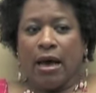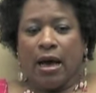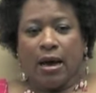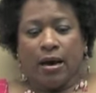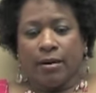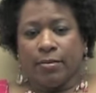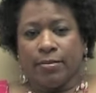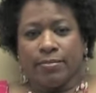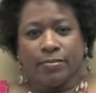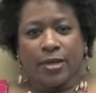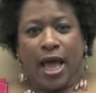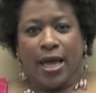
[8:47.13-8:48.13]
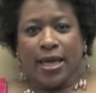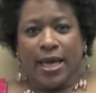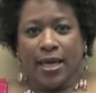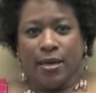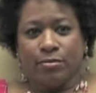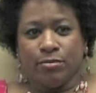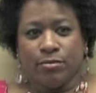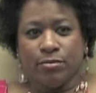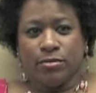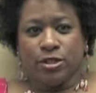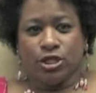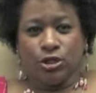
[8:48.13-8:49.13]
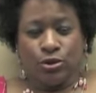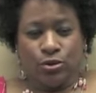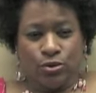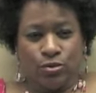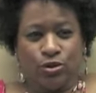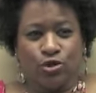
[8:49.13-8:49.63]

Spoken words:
I came to